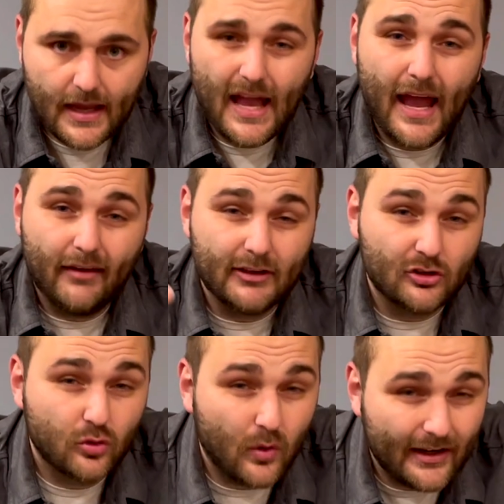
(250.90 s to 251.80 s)
having
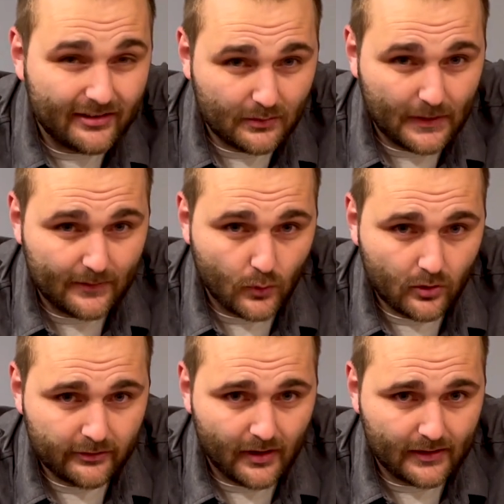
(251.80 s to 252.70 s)
twice as many more
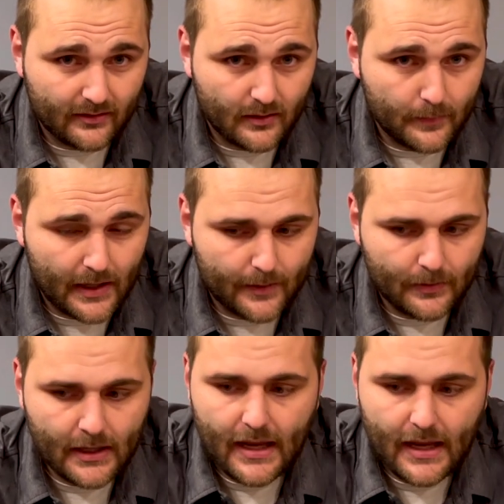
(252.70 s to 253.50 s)
slots in the pipe,